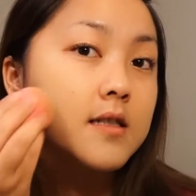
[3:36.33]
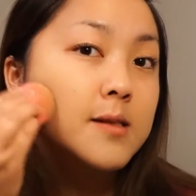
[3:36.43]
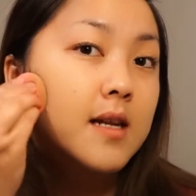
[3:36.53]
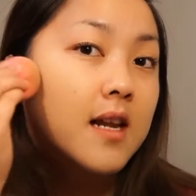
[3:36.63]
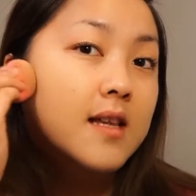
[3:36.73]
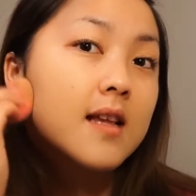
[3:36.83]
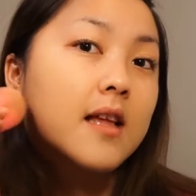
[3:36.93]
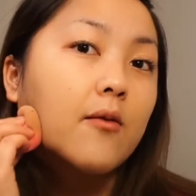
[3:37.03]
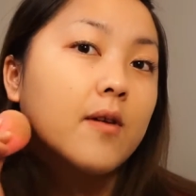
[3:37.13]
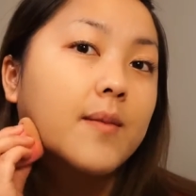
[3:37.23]
Just
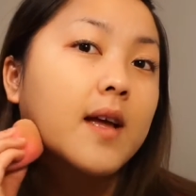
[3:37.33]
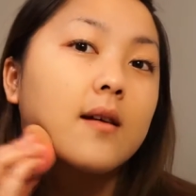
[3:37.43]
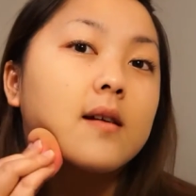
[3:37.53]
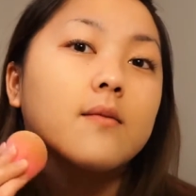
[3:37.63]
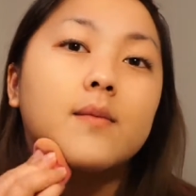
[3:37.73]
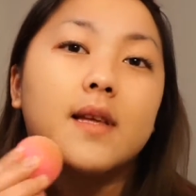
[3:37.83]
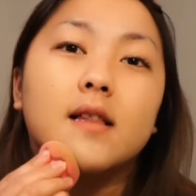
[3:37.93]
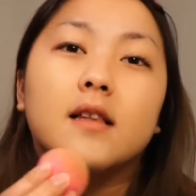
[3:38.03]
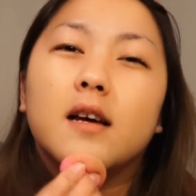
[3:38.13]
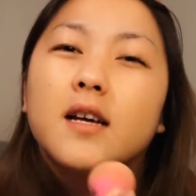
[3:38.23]
anything that would make me
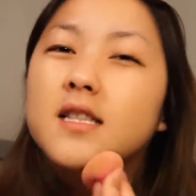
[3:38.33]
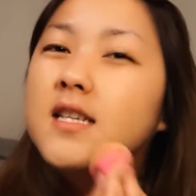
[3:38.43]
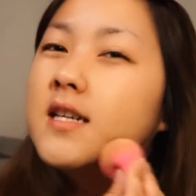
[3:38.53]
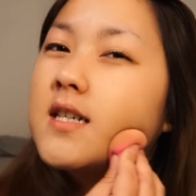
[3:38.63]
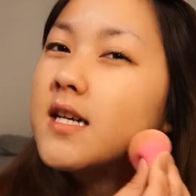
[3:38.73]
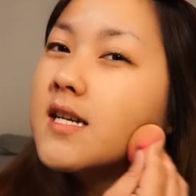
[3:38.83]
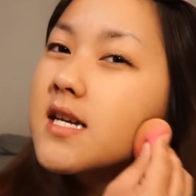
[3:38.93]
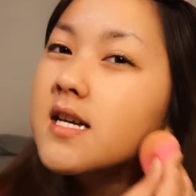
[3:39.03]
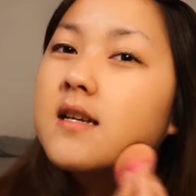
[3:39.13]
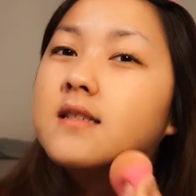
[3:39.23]
look
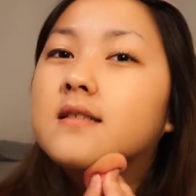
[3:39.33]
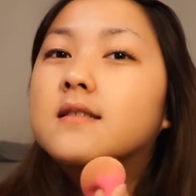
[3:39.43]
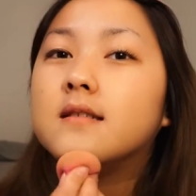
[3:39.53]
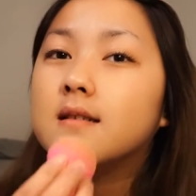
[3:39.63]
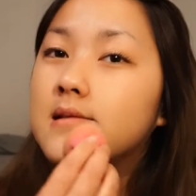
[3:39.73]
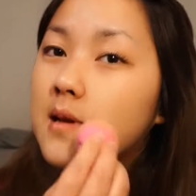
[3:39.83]
tan.